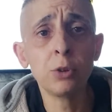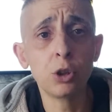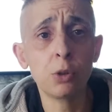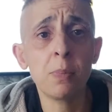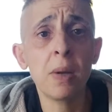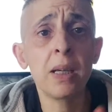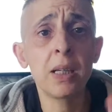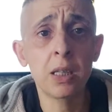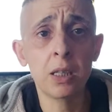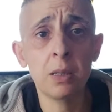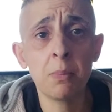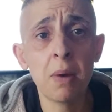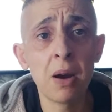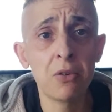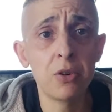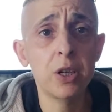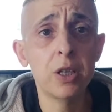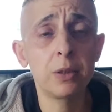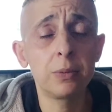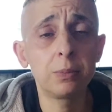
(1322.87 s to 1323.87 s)
Jamaican
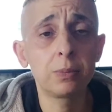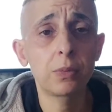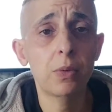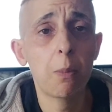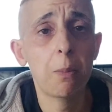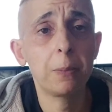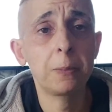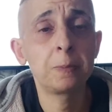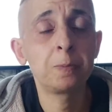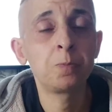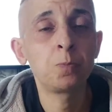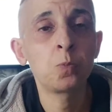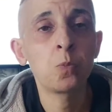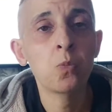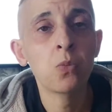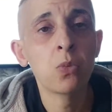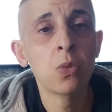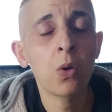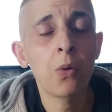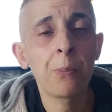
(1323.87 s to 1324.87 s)
American.
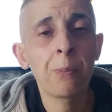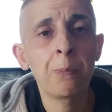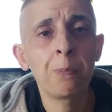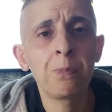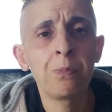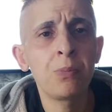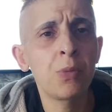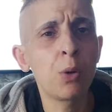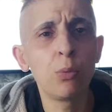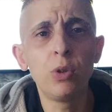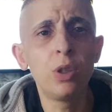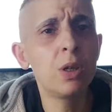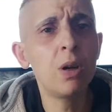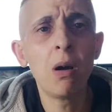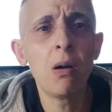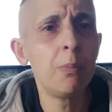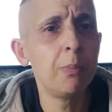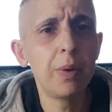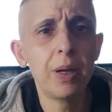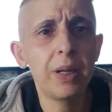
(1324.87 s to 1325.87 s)
No, you
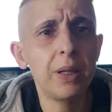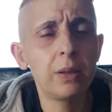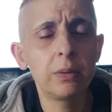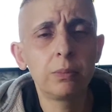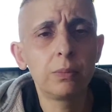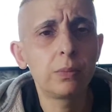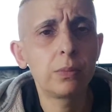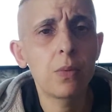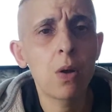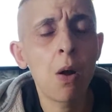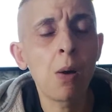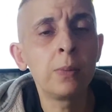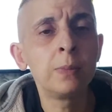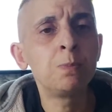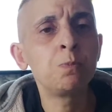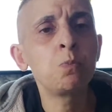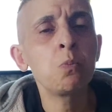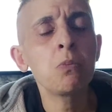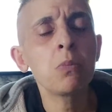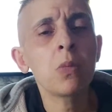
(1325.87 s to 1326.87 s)
can't be.
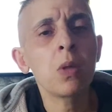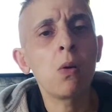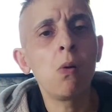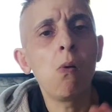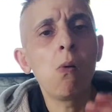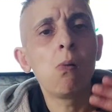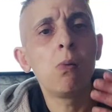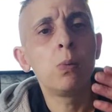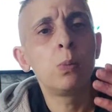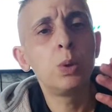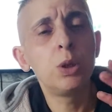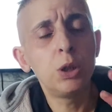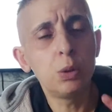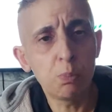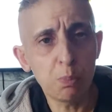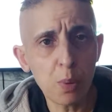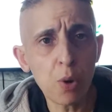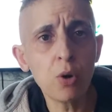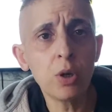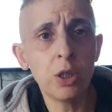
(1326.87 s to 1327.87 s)
Were you
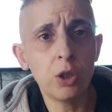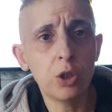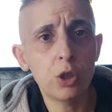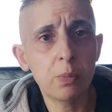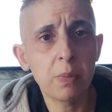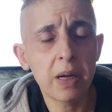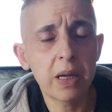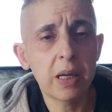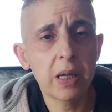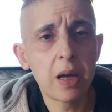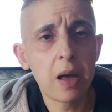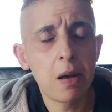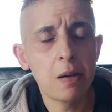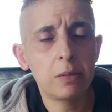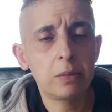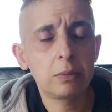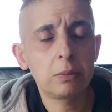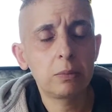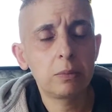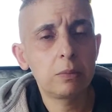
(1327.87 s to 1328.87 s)
born in Jamaica?
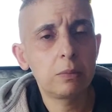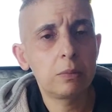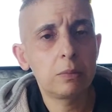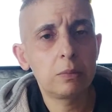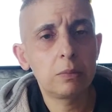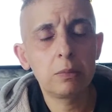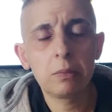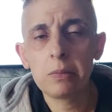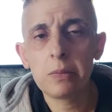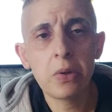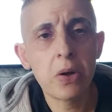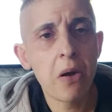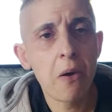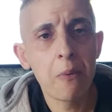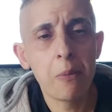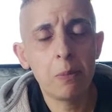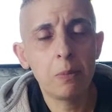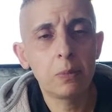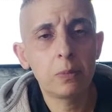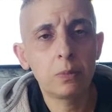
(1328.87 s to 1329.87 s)
No.
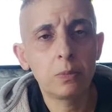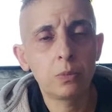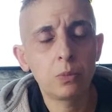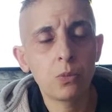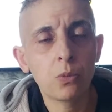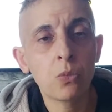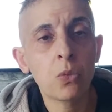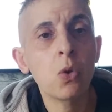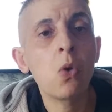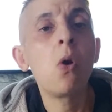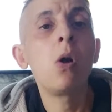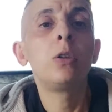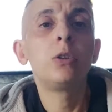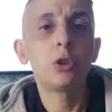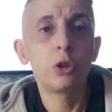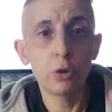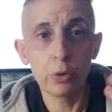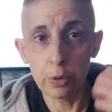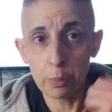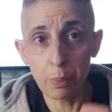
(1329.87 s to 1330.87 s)

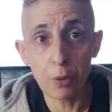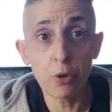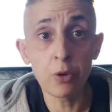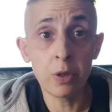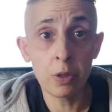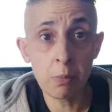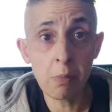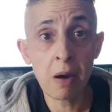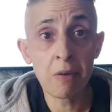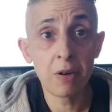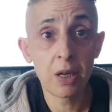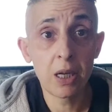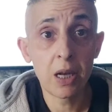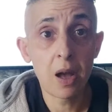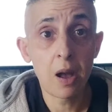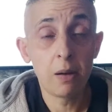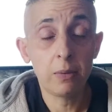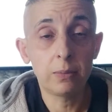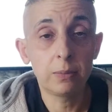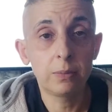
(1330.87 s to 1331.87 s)
So you're born in America?
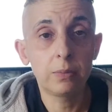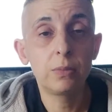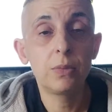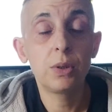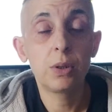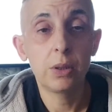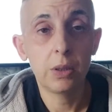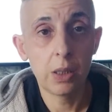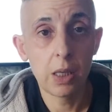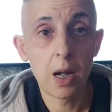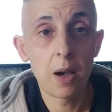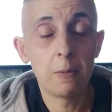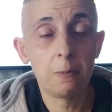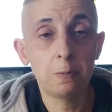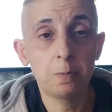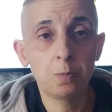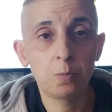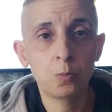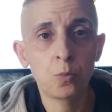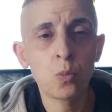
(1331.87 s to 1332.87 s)
Yeah.
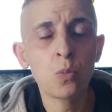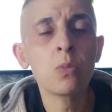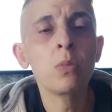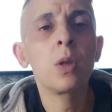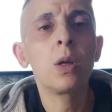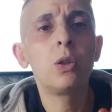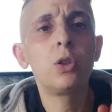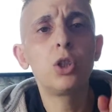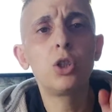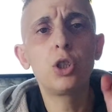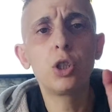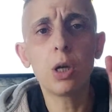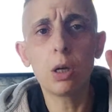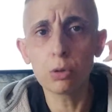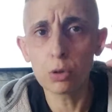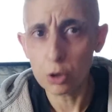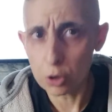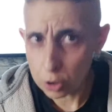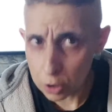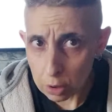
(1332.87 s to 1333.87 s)
Did you go
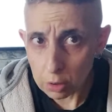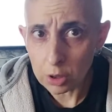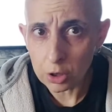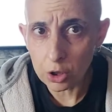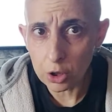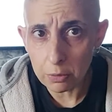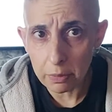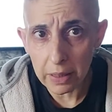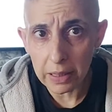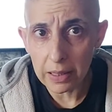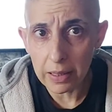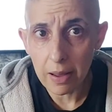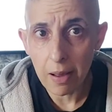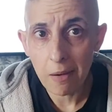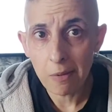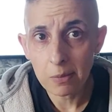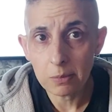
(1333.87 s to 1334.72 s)
to school in Jamaica?